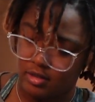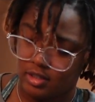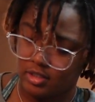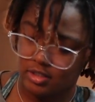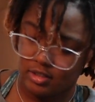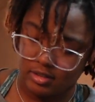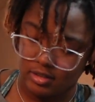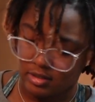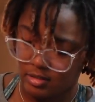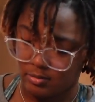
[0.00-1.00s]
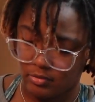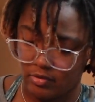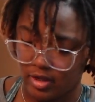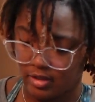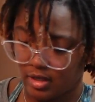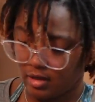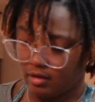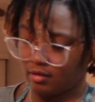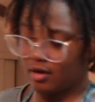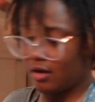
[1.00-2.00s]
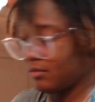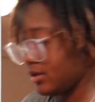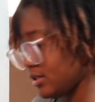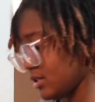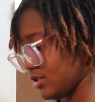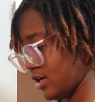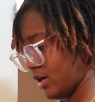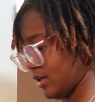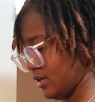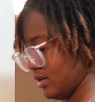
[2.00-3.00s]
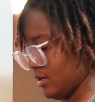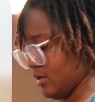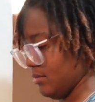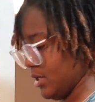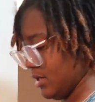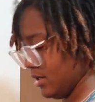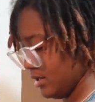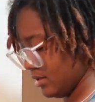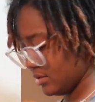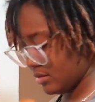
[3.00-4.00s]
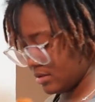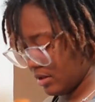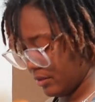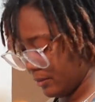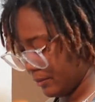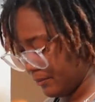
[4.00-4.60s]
it's just the simple fact that I was distracted in the beginning. So